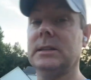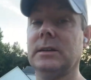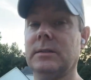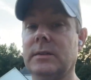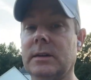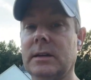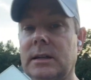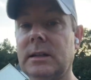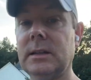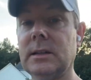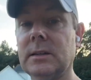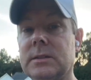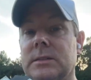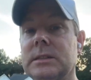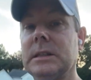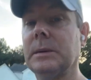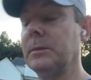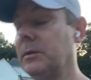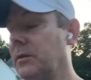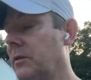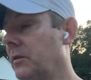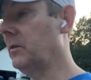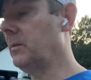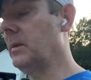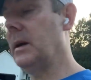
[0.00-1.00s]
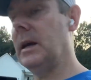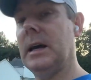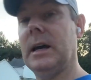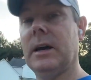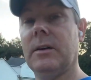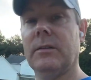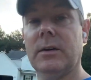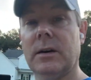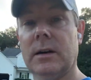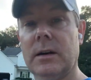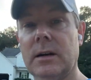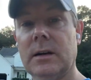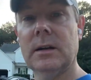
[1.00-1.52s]
of it. You know, some of them
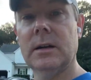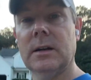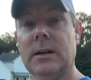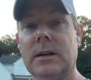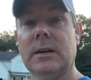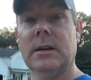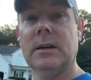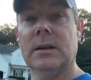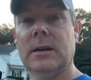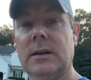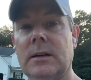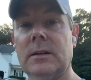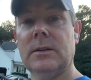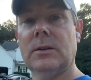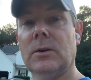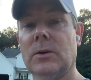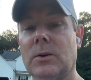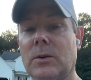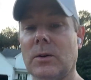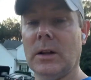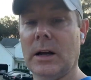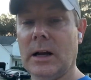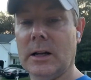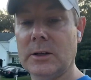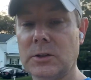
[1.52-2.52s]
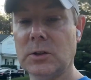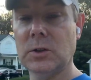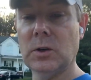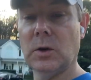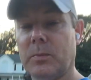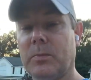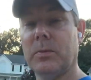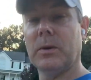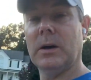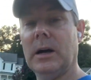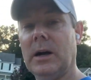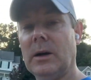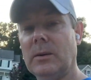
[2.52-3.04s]
have neurological
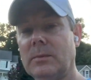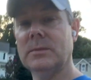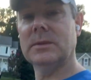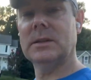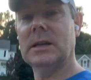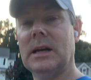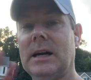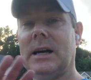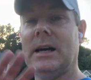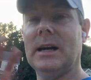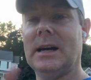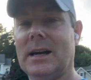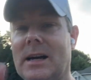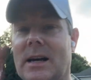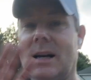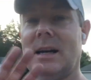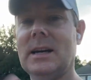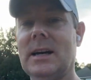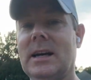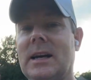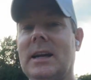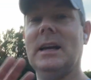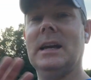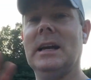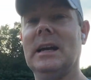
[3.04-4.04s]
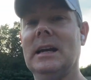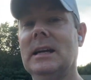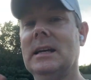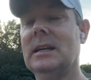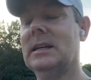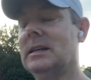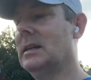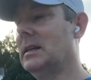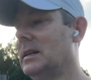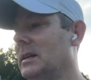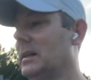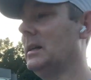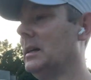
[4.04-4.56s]
problems. Hi.
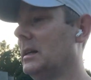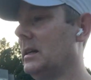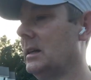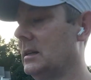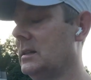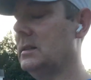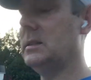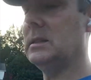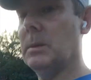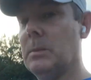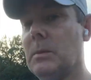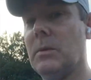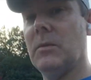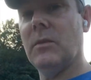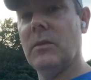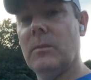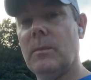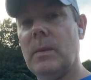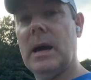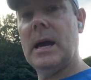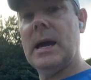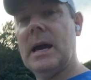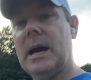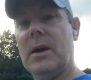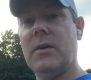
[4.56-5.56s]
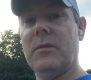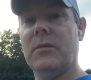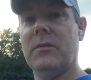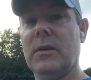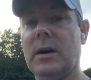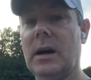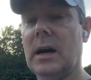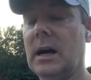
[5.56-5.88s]
Some of them have,